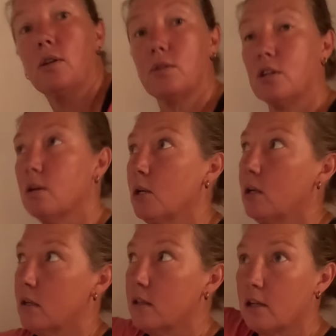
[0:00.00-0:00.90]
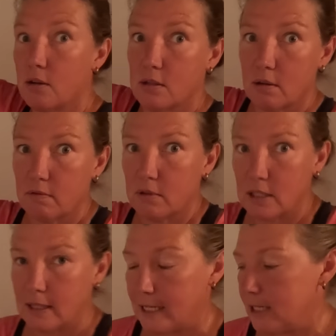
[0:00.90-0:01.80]
a long time ago that goes over
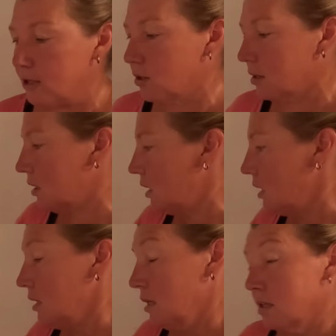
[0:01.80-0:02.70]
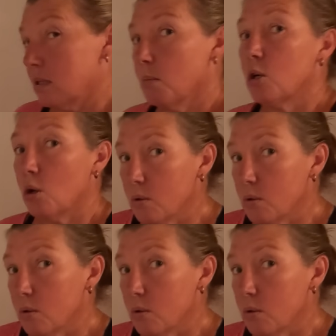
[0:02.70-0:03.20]
into the kitchen. Someone